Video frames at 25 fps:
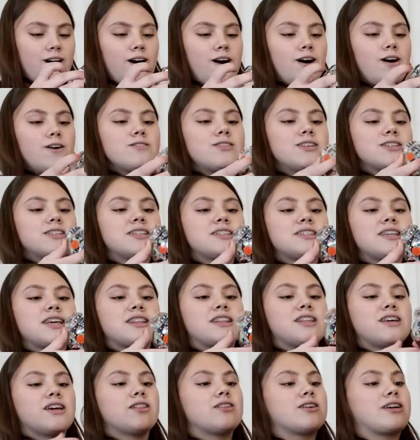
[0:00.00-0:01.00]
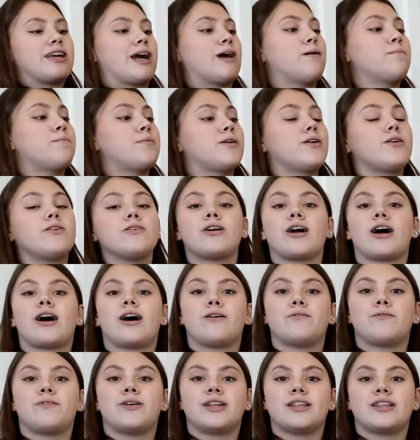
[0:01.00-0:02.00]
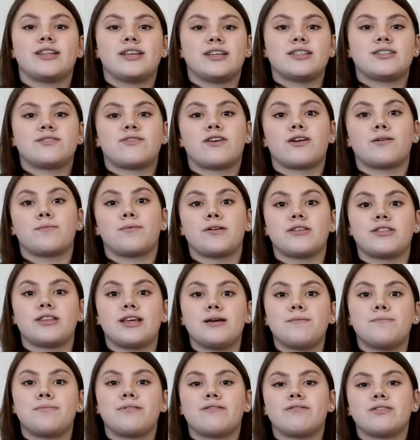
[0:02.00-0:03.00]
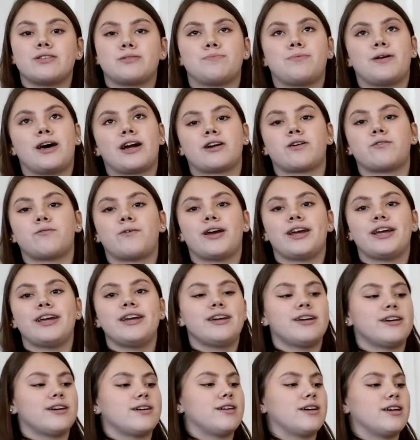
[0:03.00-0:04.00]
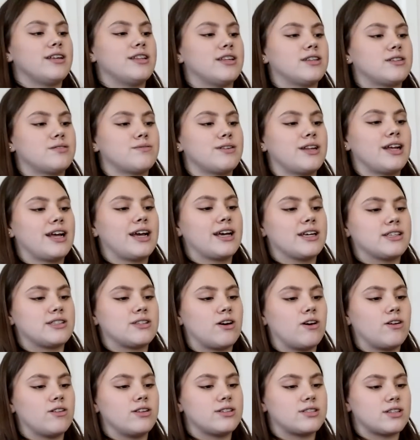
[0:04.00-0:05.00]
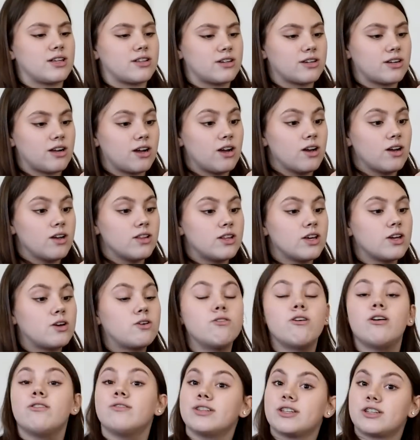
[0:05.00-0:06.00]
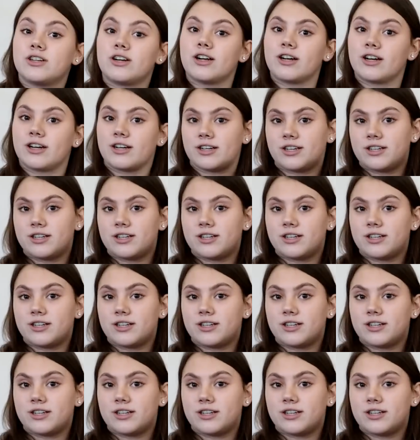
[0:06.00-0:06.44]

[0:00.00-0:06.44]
Oh, this is like the other, Gabrielle got one of these for her birthday, but it was black and white. And this one has all these other, they glow in the dark.